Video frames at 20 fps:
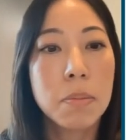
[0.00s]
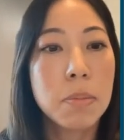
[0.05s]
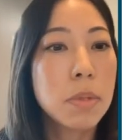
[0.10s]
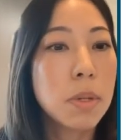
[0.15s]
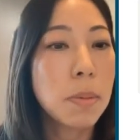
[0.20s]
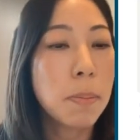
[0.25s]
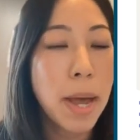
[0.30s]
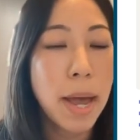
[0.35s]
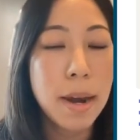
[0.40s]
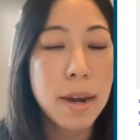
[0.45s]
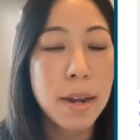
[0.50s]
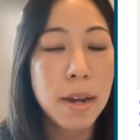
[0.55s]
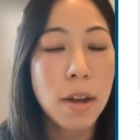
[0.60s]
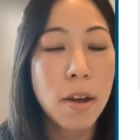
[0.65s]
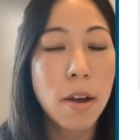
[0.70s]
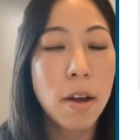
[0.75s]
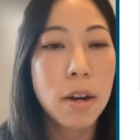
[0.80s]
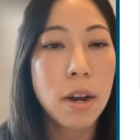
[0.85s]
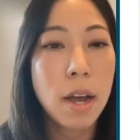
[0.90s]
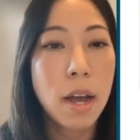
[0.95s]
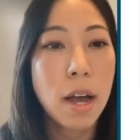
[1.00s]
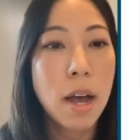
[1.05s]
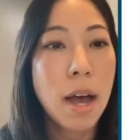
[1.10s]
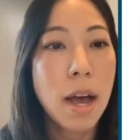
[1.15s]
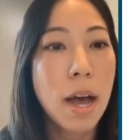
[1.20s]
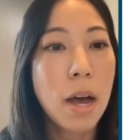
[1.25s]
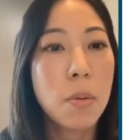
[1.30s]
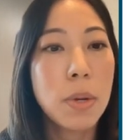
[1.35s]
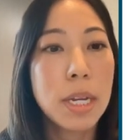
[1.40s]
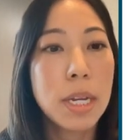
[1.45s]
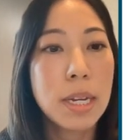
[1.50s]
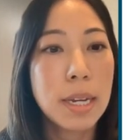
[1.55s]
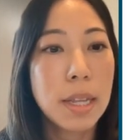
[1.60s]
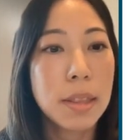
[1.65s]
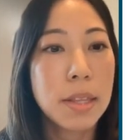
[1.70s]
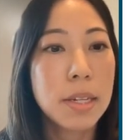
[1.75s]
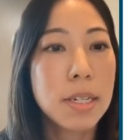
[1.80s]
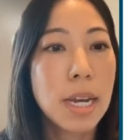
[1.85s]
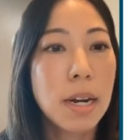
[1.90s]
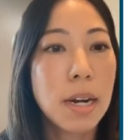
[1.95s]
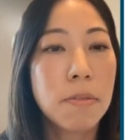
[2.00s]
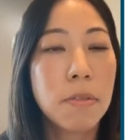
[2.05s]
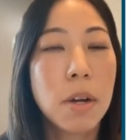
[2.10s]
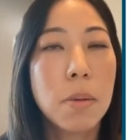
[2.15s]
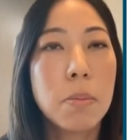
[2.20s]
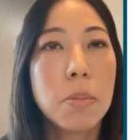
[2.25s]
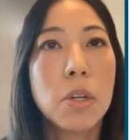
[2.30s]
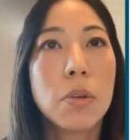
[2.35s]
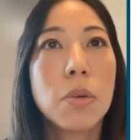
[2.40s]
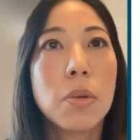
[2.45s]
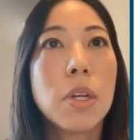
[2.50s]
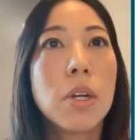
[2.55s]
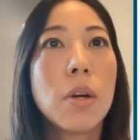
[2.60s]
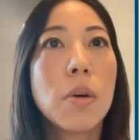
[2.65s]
depending on how we can get the data from you.